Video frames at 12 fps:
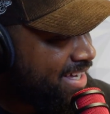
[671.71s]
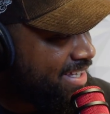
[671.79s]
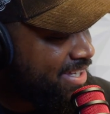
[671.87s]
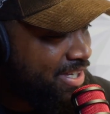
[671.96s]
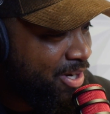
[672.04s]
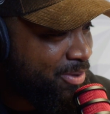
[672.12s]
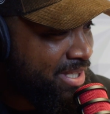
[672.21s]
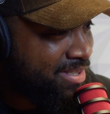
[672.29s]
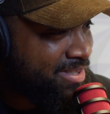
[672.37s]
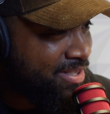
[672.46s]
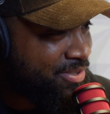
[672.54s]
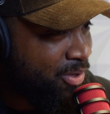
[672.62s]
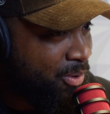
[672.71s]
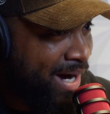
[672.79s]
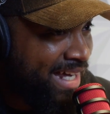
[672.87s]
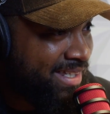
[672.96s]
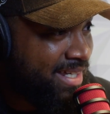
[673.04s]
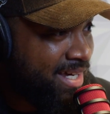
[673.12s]
you know this this whole
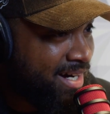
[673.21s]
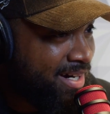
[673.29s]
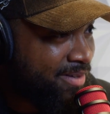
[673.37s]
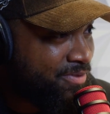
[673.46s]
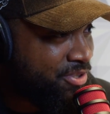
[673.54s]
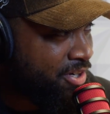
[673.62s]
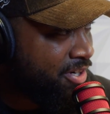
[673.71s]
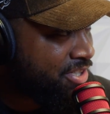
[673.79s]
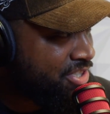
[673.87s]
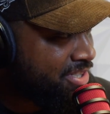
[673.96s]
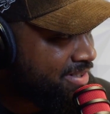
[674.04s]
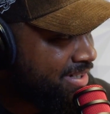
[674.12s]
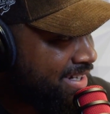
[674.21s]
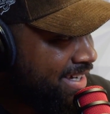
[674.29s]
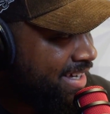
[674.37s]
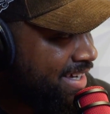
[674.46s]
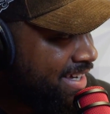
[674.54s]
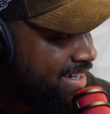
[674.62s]
idea of church
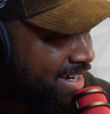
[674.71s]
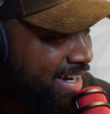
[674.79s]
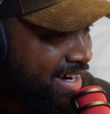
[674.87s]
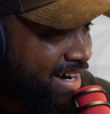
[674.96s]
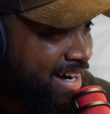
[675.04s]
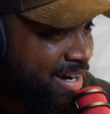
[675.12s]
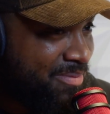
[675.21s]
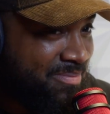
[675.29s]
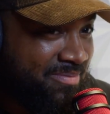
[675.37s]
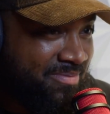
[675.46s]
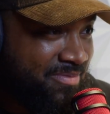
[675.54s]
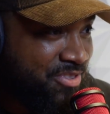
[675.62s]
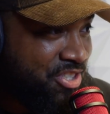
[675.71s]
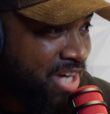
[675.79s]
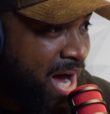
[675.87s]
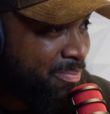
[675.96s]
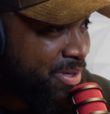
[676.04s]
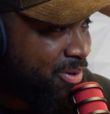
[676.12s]
um,
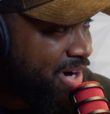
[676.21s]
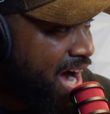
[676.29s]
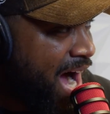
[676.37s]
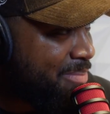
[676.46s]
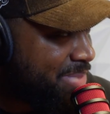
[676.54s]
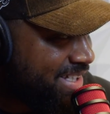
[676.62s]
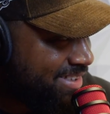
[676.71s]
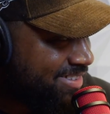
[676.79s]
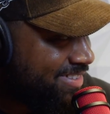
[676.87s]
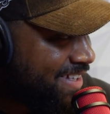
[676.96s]
shopping or hopping.